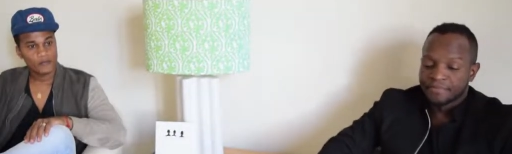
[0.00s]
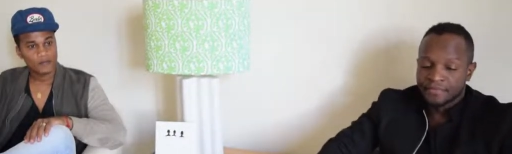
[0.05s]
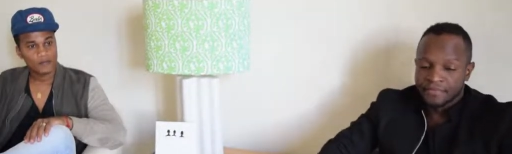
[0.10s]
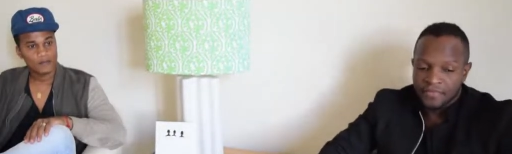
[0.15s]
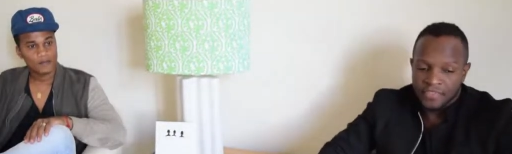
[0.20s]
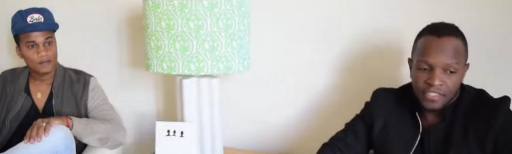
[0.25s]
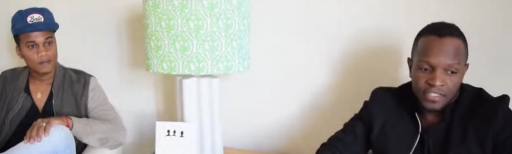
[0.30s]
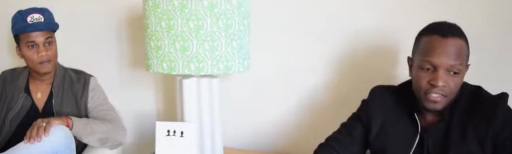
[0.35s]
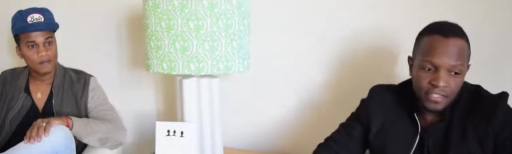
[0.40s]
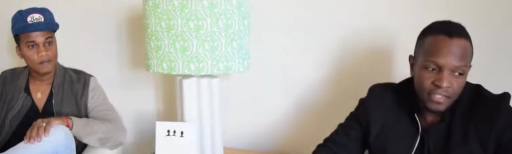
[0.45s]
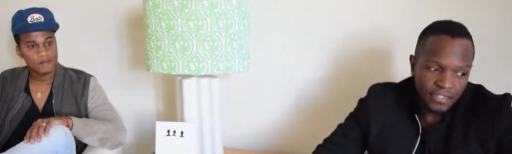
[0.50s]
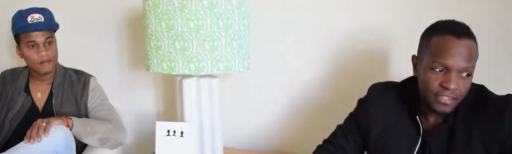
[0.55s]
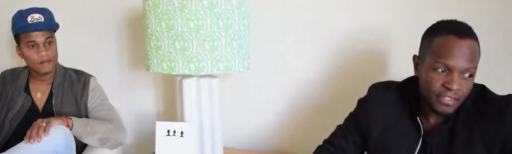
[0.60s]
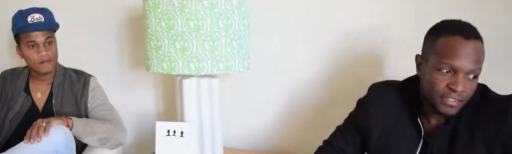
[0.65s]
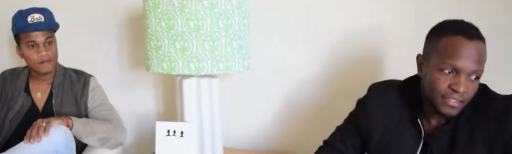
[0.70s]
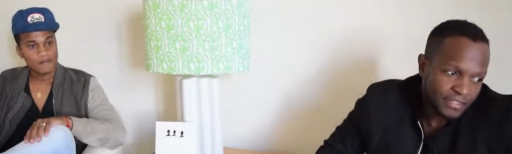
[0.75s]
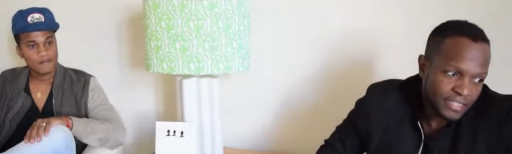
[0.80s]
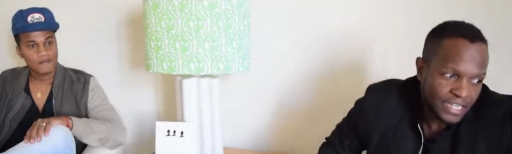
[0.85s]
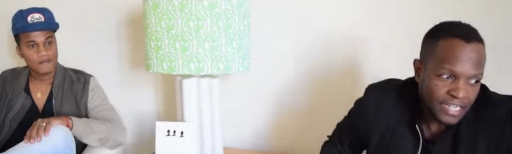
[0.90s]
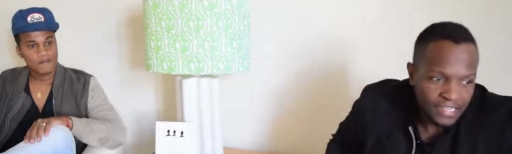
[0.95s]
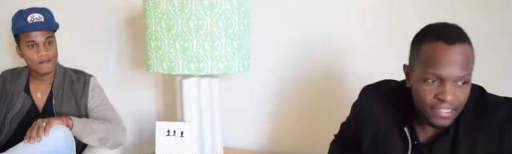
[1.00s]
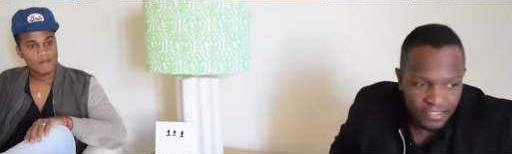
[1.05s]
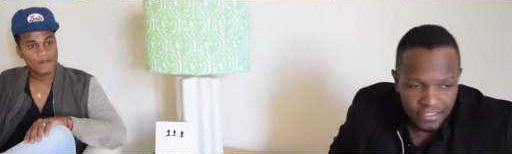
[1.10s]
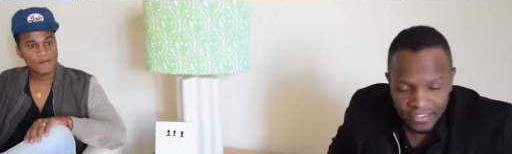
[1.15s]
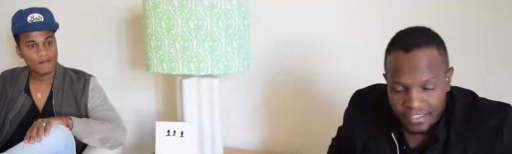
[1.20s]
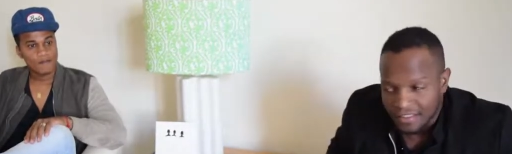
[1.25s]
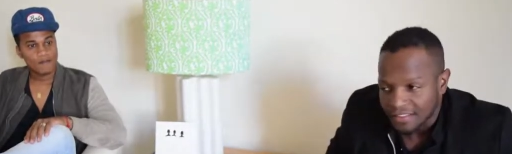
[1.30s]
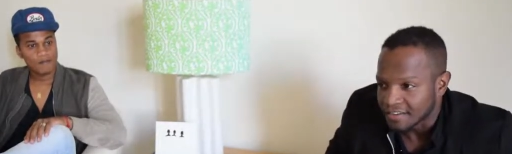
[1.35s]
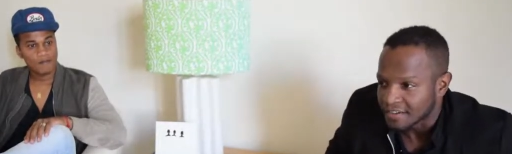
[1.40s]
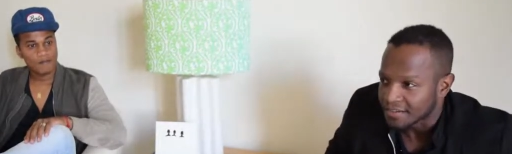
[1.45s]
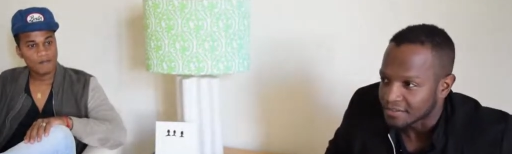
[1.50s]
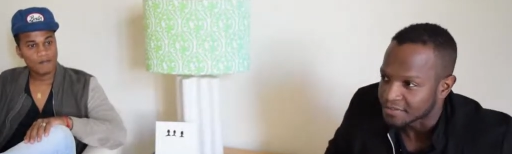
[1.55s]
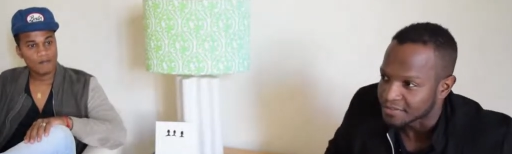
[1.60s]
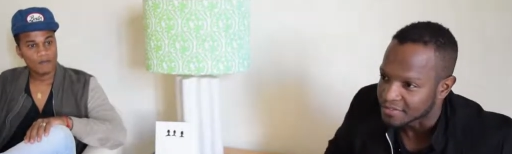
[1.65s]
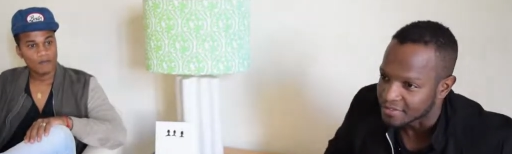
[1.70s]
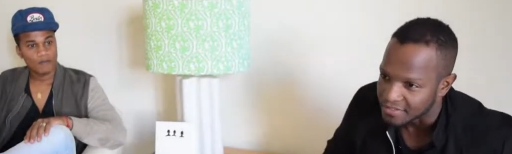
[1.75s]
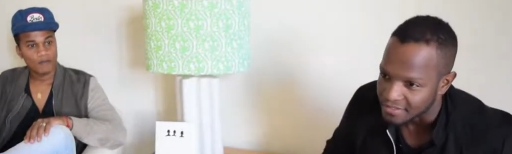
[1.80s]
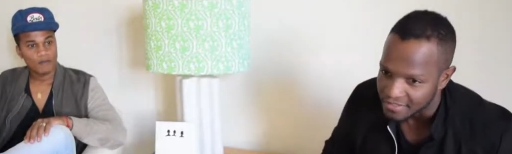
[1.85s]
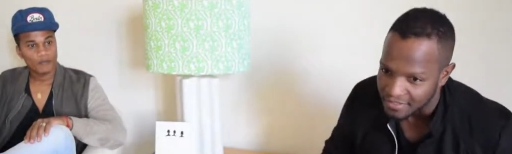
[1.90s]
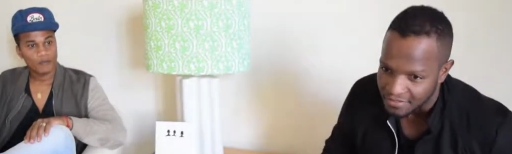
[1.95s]
Speaker 1: you know, at college, I thought I
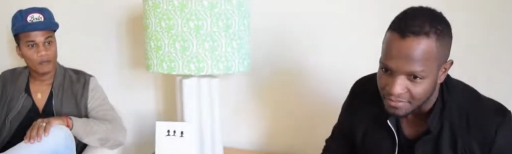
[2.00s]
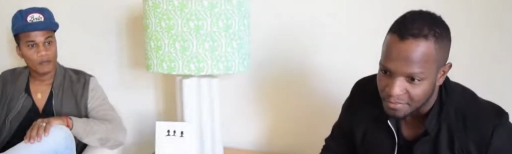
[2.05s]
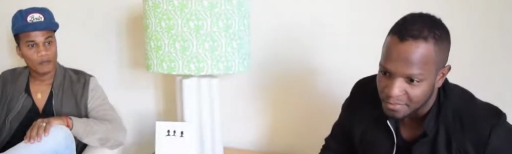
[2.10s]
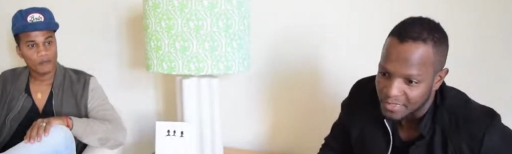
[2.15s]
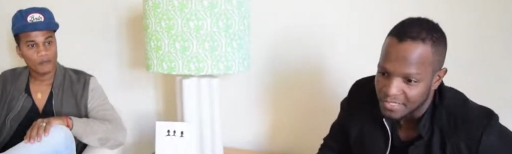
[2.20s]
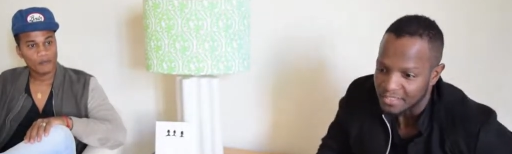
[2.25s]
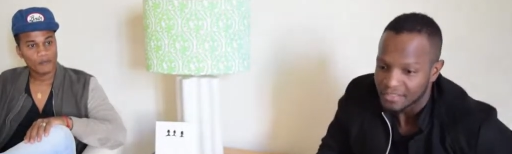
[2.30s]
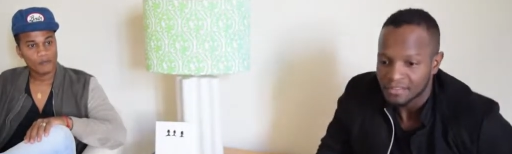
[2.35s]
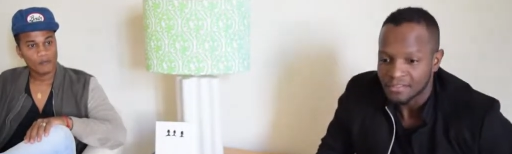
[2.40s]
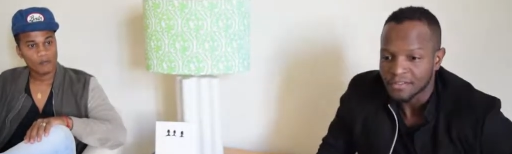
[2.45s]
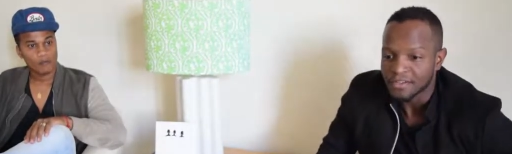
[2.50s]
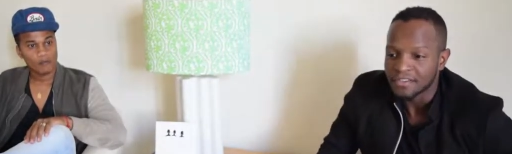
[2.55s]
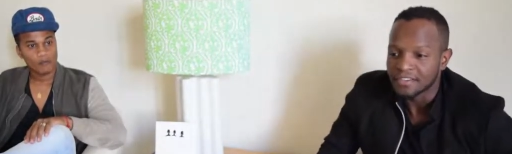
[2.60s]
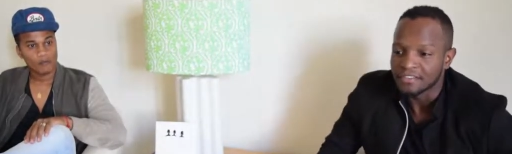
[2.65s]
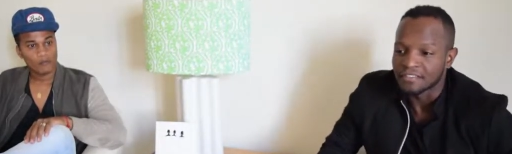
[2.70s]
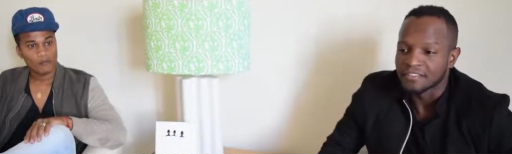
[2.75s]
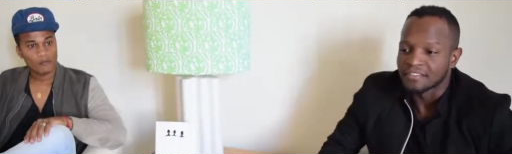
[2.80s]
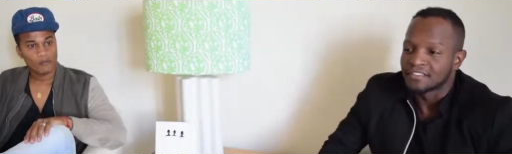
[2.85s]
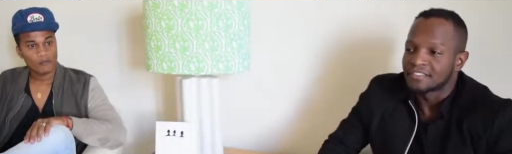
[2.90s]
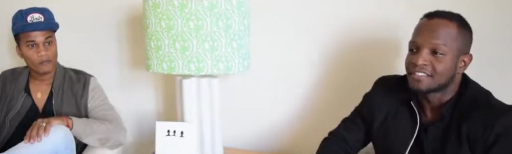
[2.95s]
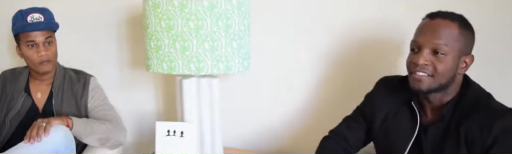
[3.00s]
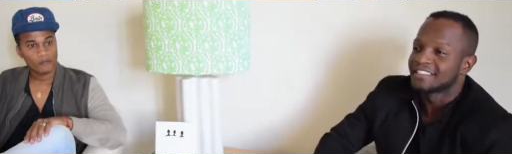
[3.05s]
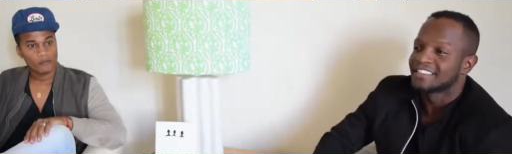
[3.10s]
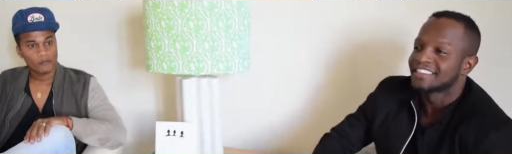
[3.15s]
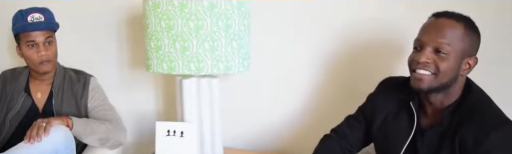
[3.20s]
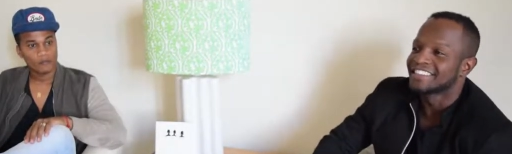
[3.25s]
was going to either be a lawyer or go to the